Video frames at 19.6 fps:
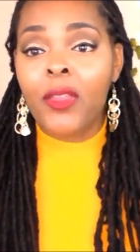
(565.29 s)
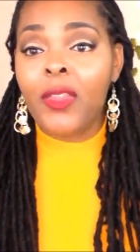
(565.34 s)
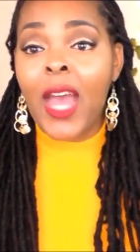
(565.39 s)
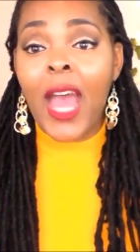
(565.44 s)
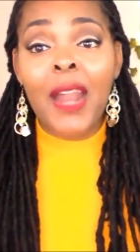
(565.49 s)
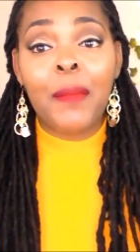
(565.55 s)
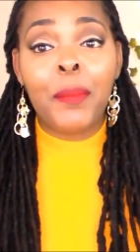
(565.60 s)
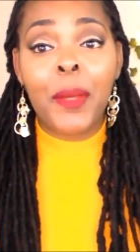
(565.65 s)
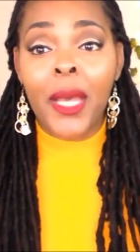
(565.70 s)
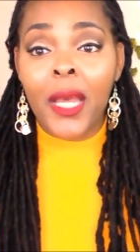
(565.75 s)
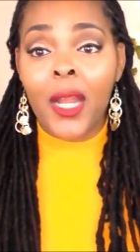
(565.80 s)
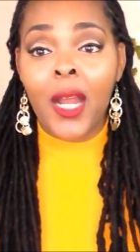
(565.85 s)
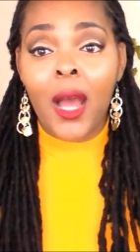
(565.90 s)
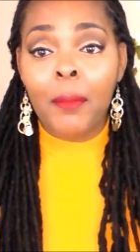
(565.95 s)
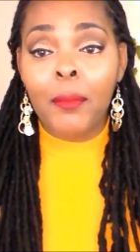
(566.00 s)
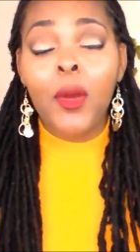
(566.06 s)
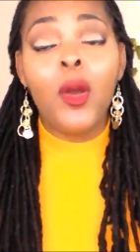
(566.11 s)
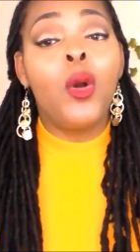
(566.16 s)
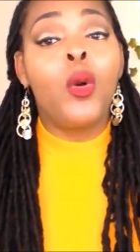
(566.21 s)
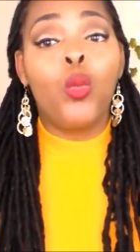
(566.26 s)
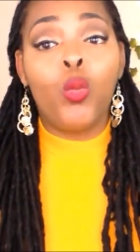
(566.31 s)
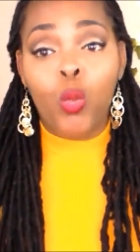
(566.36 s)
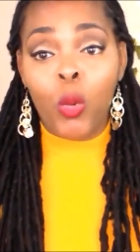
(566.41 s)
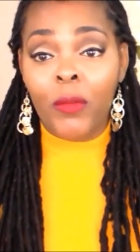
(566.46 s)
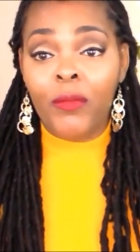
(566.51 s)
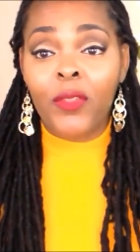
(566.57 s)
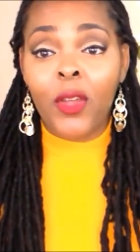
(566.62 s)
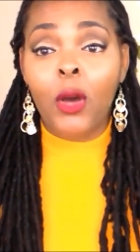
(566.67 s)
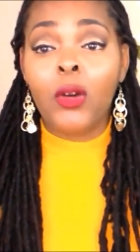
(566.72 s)
That pinup
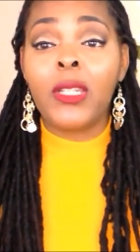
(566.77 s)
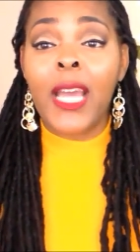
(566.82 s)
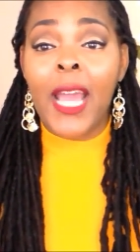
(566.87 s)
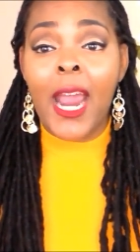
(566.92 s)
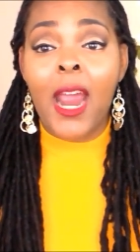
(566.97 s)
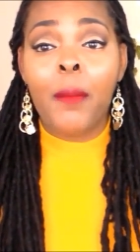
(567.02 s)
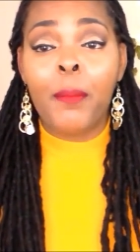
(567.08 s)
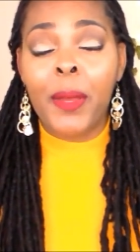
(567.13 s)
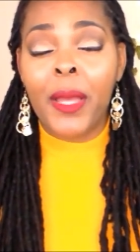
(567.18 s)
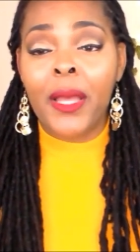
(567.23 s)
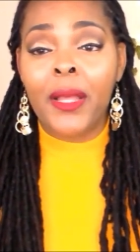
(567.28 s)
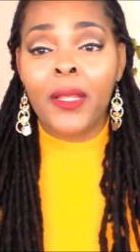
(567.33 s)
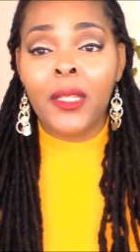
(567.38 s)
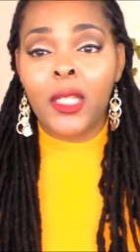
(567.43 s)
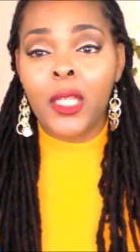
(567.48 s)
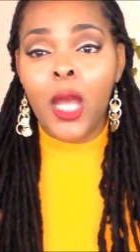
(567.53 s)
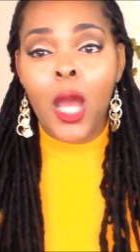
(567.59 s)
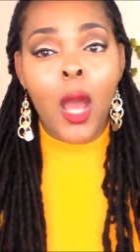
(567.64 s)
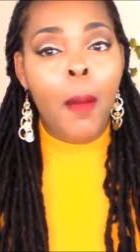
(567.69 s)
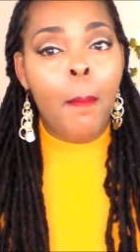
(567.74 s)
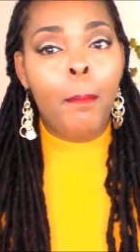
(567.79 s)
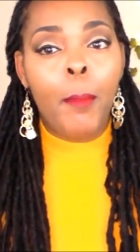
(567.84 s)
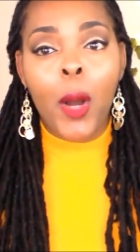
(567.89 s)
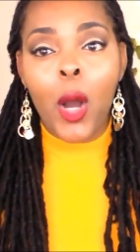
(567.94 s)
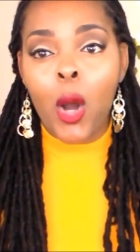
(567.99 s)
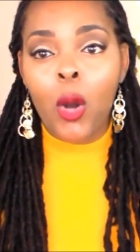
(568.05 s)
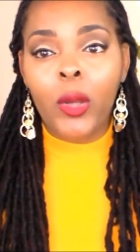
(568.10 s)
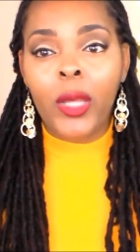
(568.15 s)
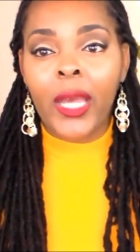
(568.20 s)
with those hairpins
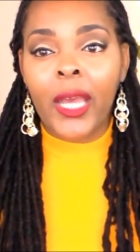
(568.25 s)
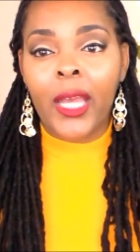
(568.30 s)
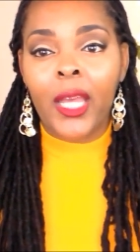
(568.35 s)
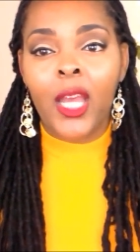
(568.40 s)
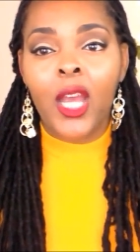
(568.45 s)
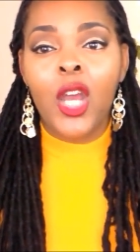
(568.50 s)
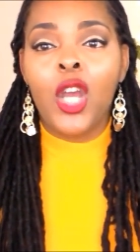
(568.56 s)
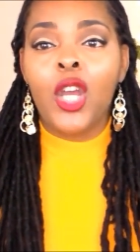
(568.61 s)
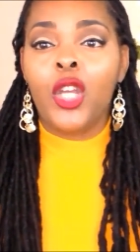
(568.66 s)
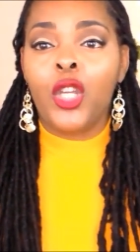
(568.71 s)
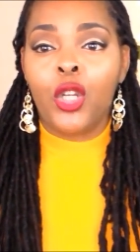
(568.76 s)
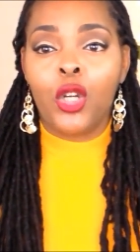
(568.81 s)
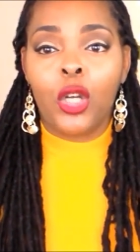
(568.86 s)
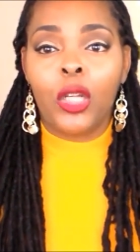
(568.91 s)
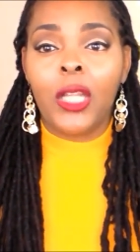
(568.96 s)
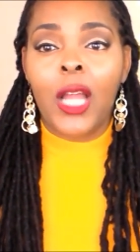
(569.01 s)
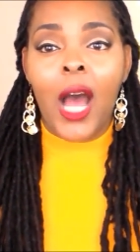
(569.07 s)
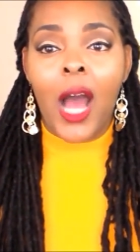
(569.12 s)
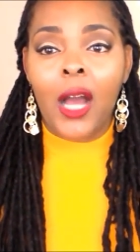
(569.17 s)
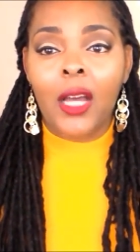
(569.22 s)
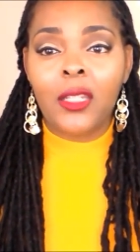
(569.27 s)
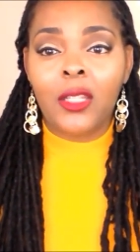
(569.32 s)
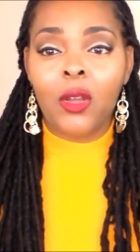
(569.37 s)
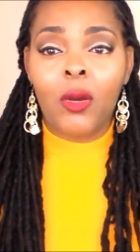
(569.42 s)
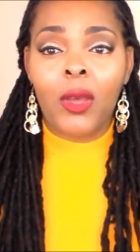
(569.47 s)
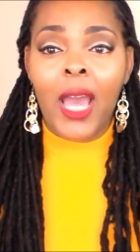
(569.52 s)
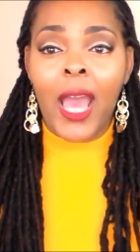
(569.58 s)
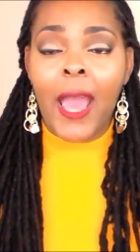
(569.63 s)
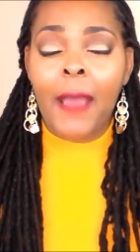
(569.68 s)
poking your
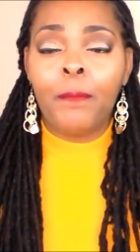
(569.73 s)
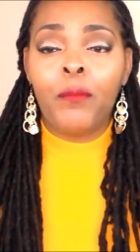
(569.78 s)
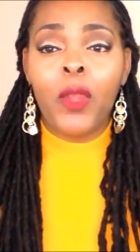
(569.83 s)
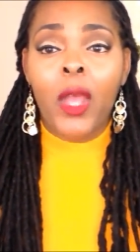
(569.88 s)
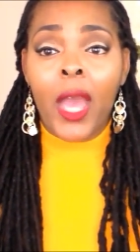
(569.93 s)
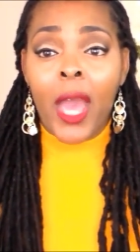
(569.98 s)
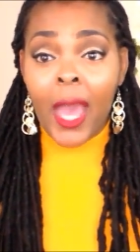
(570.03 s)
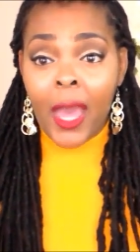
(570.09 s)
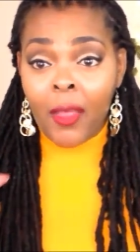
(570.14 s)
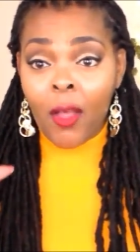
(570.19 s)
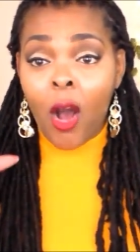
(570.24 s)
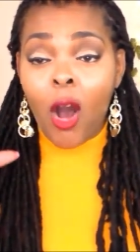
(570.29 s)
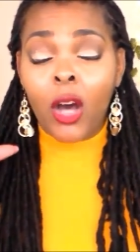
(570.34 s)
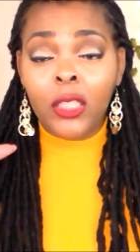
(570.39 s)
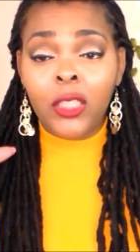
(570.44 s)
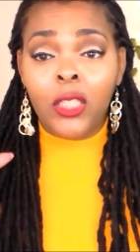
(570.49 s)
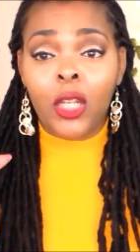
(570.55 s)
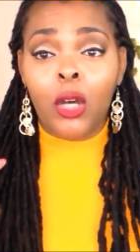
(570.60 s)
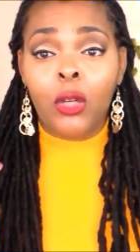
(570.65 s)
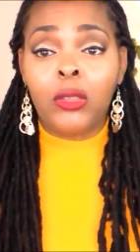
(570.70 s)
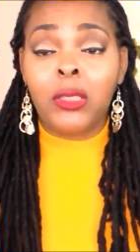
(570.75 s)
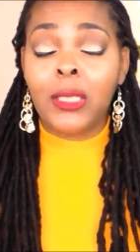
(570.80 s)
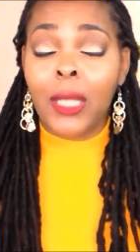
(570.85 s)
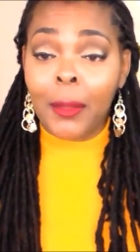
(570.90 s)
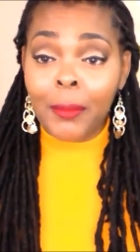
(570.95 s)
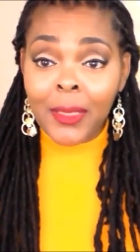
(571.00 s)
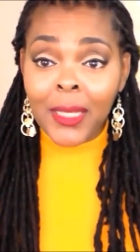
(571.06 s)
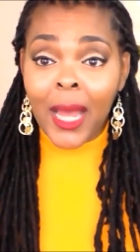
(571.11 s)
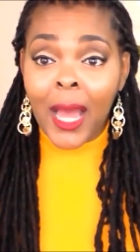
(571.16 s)
locks, okay? And also,
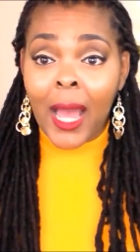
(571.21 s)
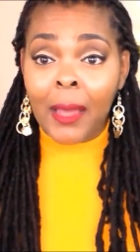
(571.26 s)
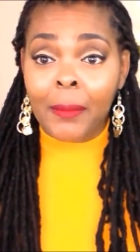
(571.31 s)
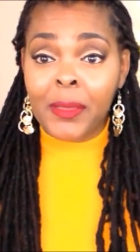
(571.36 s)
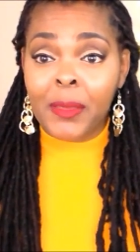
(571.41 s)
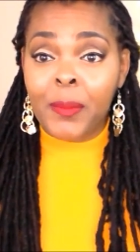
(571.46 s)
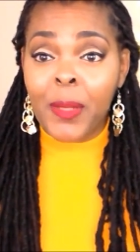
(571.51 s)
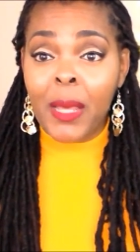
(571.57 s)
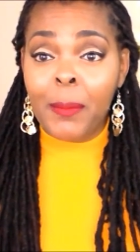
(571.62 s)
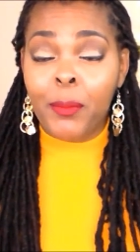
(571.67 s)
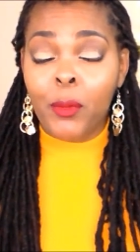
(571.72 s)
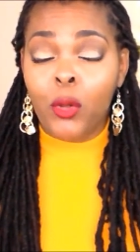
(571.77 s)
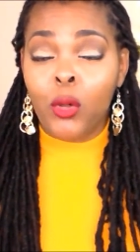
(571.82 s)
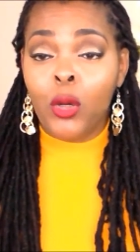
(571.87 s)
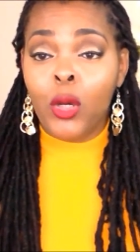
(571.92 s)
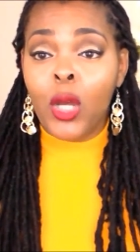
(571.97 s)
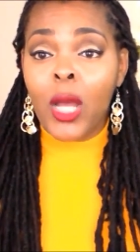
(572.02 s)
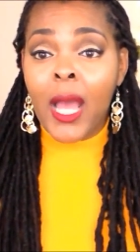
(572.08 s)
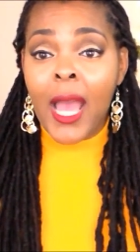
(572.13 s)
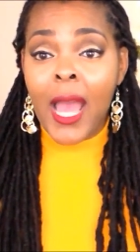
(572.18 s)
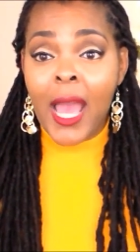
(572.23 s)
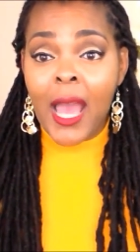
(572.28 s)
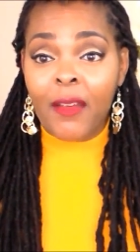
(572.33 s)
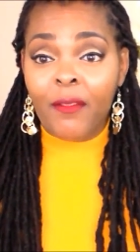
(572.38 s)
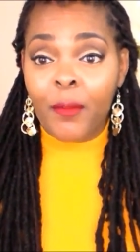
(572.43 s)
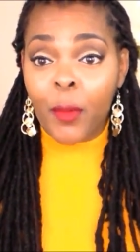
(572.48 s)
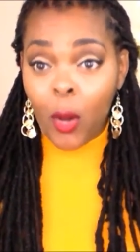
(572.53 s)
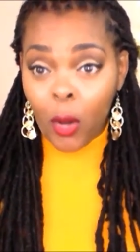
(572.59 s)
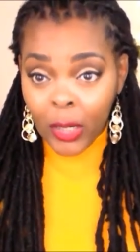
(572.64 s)
sometimes people
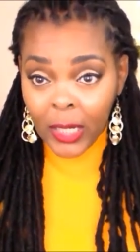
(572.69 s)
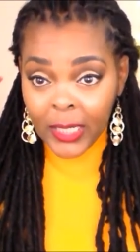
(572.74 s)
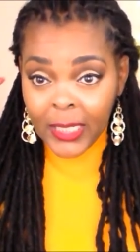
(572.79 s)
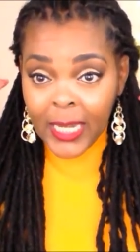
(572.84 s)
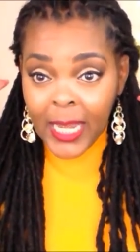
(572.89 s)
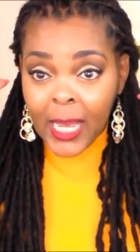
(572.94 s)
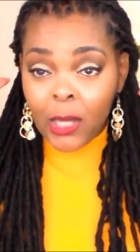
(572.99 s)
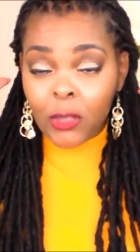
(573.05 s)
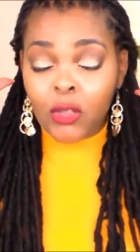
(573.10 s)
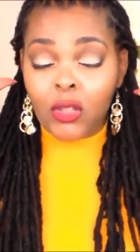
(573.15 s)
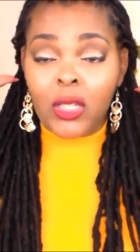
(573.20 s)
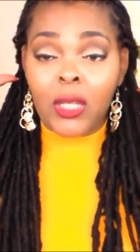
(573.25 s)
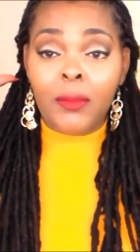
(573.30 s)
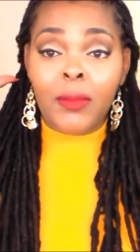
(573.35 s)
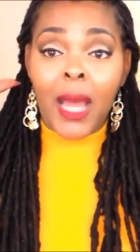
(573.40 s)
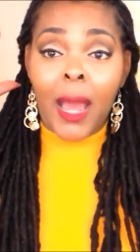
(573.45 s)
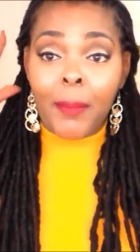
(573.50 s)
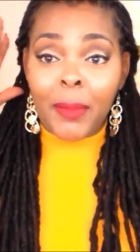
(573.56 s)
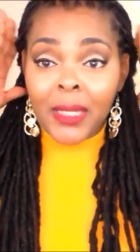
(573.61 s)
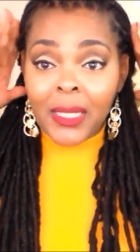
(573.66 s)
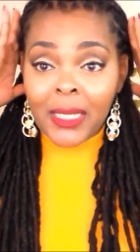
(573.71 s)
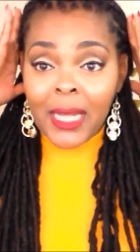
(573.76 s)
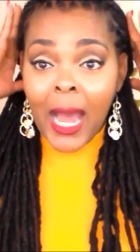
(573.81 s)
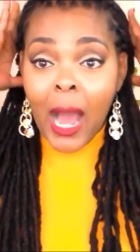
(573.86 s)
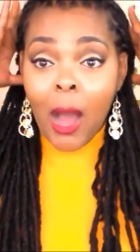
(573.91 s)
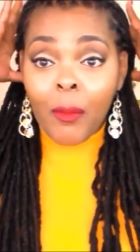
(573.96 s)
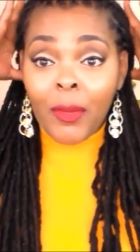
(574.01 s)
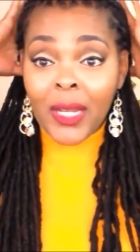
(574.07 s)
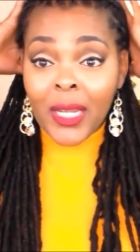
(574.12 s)
have ponytails or some type of
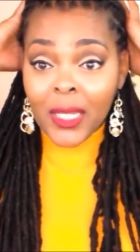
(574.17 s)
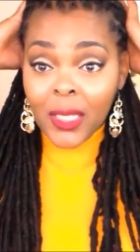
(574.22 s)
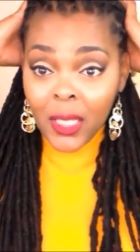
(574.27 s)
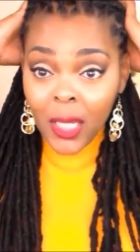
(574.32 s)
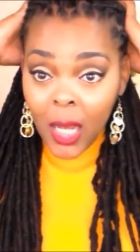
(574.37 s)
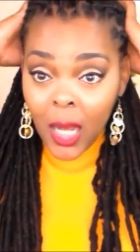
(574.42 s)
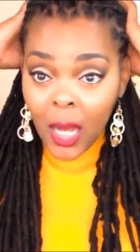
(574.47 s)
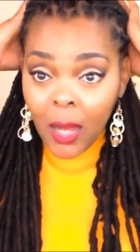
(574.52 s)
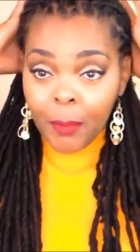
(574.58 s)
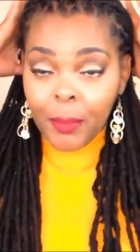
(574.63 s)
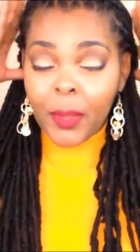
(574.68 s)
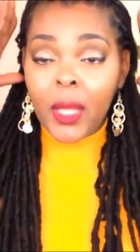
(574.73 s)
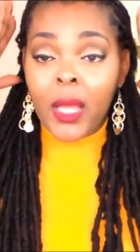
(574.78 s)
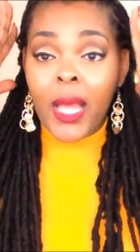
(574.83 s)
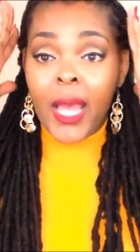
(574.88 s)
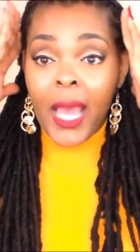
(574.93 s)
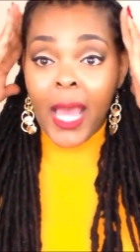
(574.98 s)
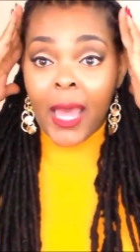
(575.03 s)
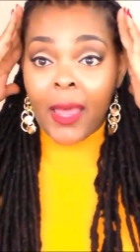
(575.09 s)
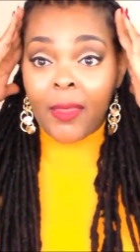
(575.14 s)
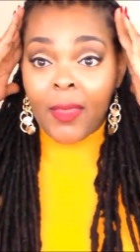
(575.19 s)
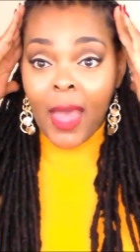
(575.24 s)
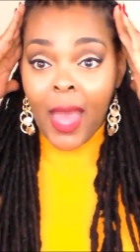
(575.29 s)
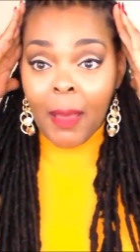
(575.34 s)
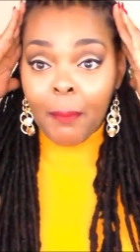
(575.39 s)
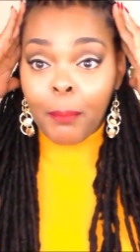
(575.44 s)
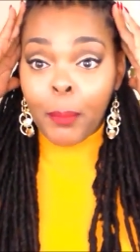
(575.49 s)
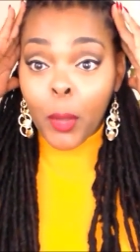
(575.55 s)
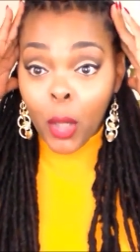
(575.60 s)
style and it's up, and
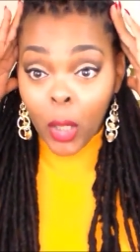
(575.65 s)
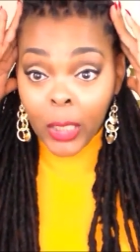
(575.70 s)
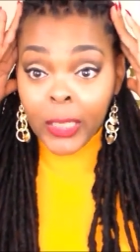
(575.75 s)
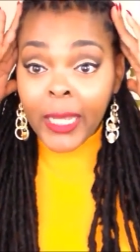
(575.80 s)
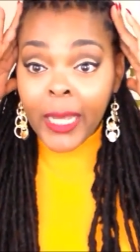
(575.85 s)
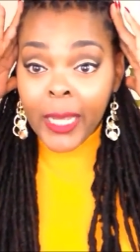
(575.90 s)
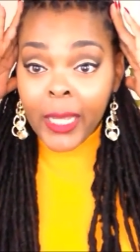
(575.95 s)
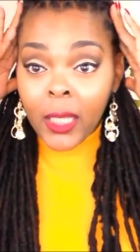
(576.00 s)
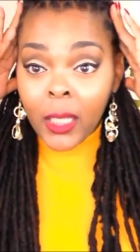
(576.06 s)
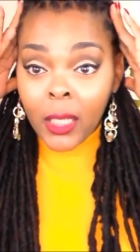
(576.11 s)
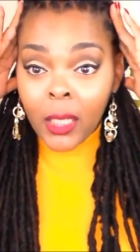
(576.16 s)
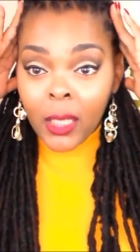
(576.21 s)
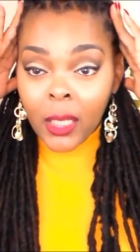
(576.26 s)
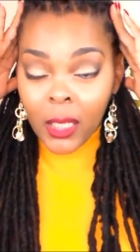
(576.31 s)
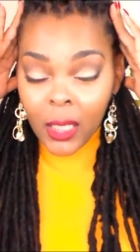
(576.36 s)
that pulling